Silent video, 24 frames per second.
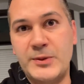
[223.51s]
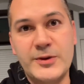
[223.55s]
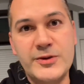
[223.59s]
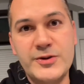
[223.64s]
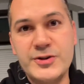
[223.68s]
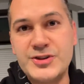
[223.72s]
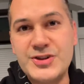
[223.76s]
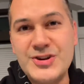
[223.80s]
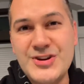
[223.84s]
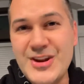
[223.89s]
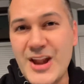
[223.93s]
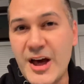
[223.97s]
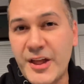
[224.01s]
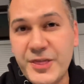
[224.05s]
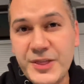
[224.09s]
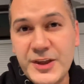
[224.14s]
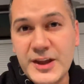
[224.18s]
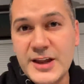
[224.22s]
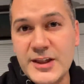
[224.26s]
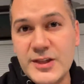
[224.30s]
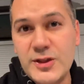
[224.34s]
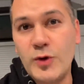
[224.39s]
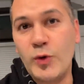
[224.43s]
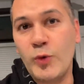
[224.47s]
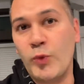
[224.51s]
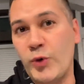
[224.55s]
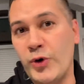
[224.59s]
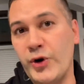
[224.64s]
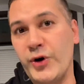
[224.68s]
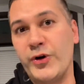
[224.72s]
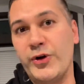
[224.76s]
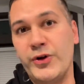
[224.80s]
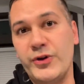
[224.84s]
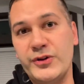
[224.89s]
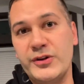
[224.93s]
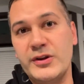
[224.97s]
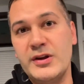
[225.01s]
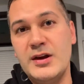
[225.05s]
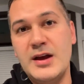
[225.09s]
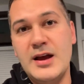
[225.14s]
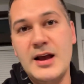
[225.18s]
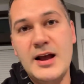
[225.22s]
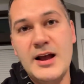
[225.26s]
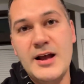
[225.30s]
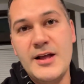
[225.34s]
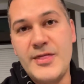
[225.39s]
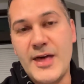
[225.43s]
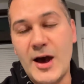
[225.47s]
And there's nothing in the world
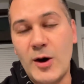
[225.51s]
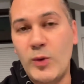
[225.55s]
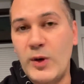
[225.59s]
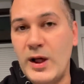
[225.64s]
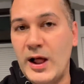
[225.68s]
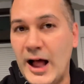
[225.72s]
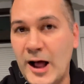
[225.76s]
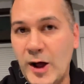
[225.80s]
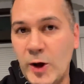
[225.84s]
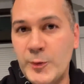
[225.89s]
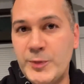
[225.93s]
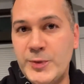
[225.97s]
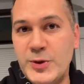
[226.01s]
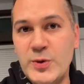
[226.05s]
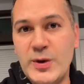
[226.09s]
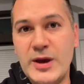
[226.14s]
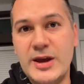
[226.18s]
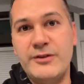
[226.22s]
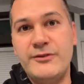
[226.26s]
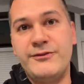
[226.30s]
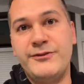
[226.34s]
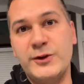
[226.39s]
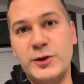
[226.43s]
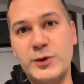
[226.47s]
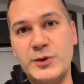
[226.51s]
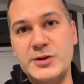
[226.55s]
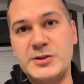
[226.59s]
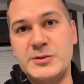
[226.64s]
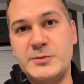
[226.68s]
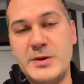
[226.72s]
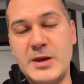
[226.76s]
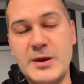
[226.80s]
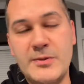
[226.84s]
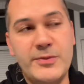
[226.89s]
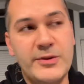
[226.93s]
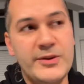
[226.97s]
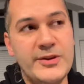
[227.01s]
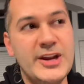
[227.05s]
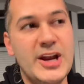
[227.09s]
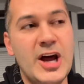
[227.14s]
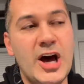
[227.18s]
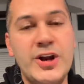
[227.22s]
that will help you influence people than